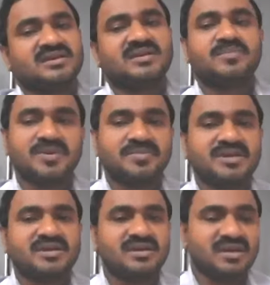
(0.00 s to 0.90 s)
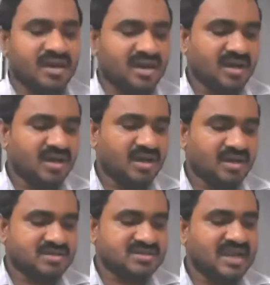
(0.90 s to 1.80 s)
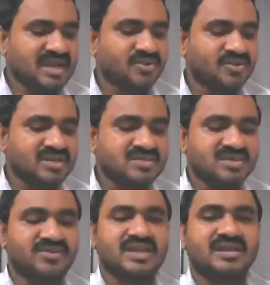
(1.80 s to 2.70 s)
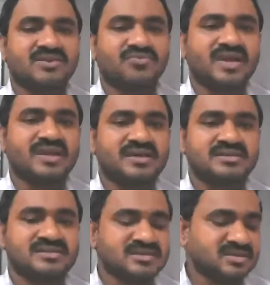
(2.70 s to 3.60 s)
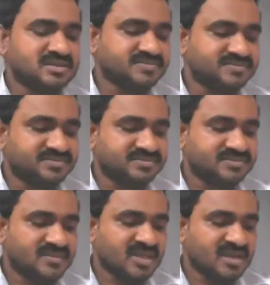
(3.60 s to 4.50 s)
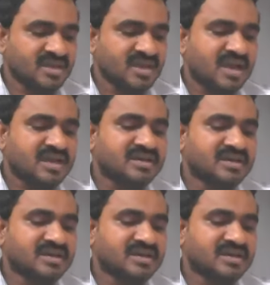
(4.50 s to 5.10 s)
It may be stand out as a well-defined entity, and